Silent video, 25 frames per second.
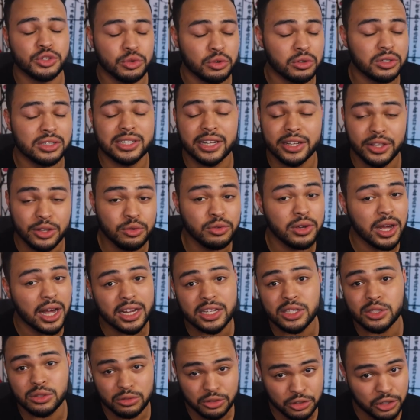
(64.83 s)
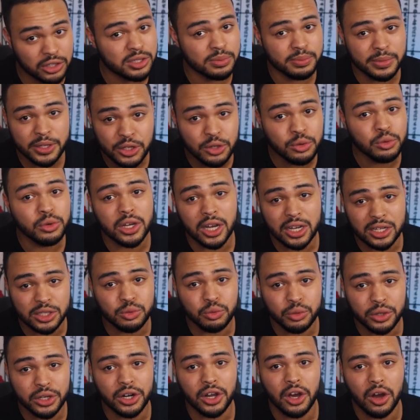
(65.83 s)
source that you guys trust me, you
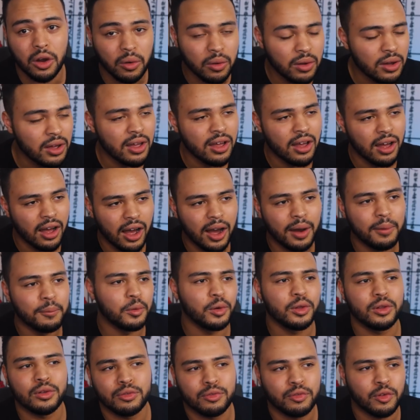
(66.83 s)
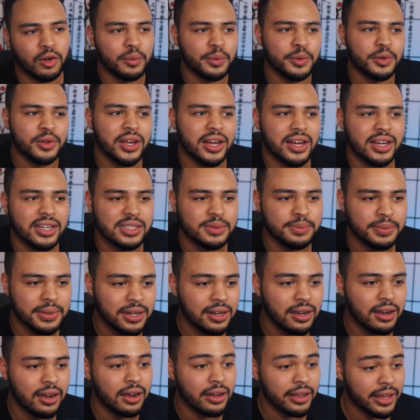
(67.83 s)
guys would know, will inform you guys.
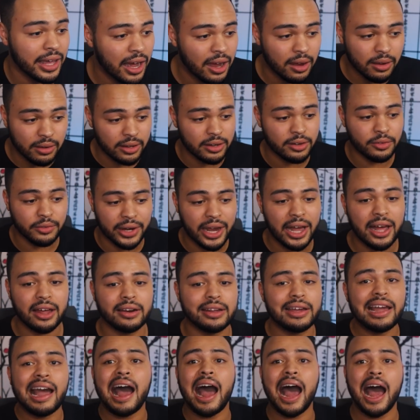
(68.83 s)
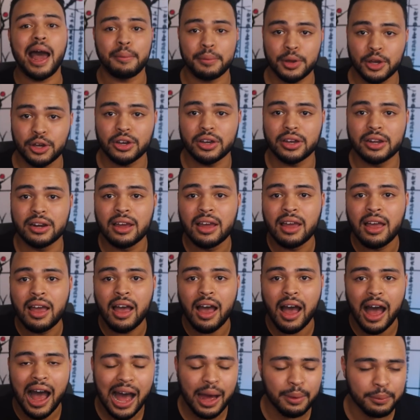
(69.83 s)
But yeah, in reality, I'm good.
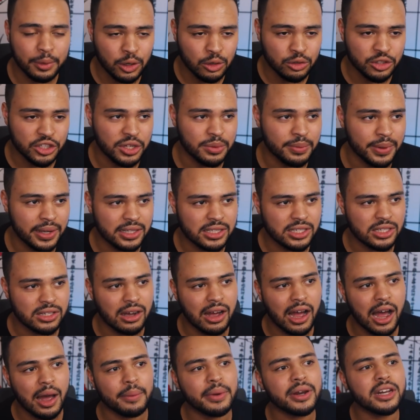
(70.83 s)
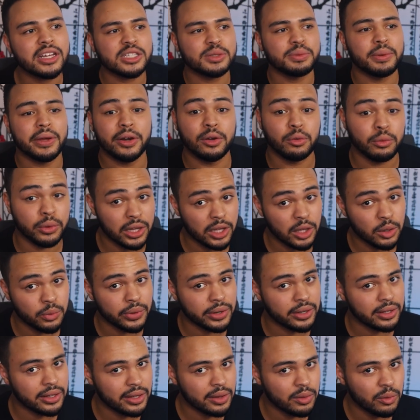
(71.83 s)
I'm Gucci, man. So I'm gonna explain really
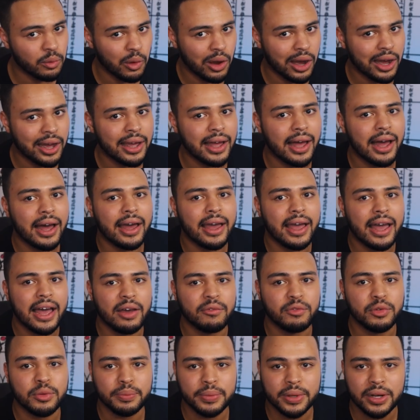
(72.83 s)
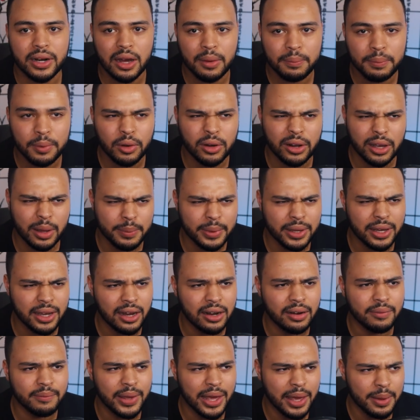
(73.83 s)
quickly why I haven't been uploading. I've been
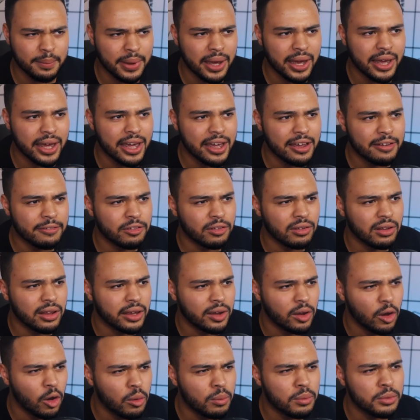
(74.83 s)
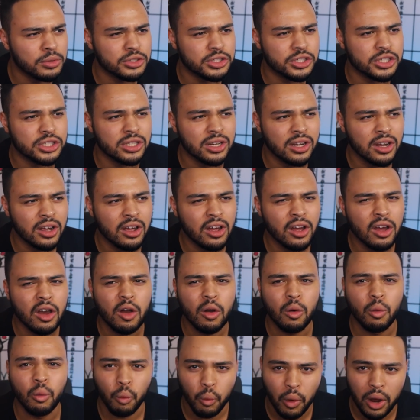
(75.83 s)
kind of MIA for like almost
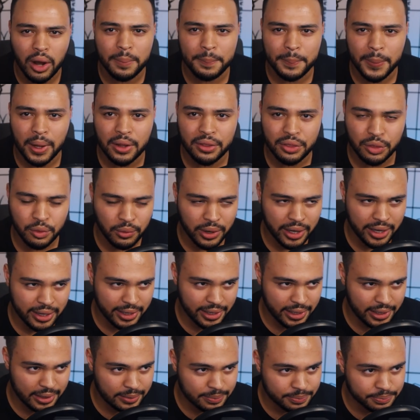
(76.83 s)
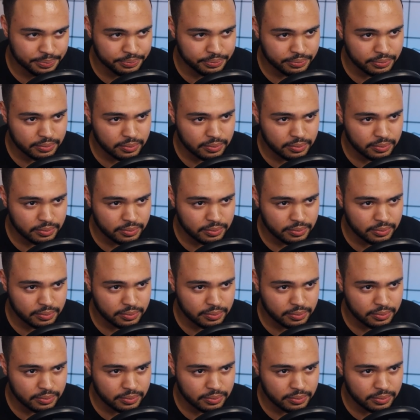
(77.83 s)
1 month right now,